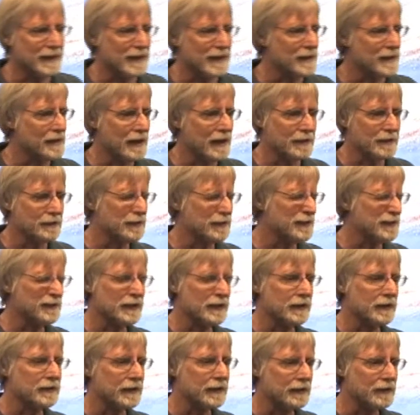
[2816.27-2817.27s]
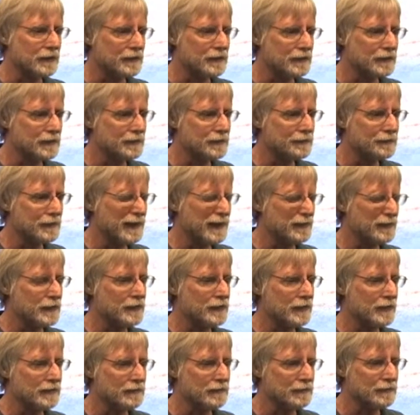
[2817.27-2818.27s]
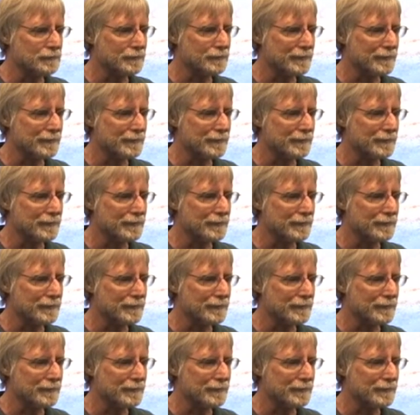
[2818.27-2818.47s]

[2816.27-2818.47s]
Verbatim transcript: I, I don't know what it takes. I wish I knew.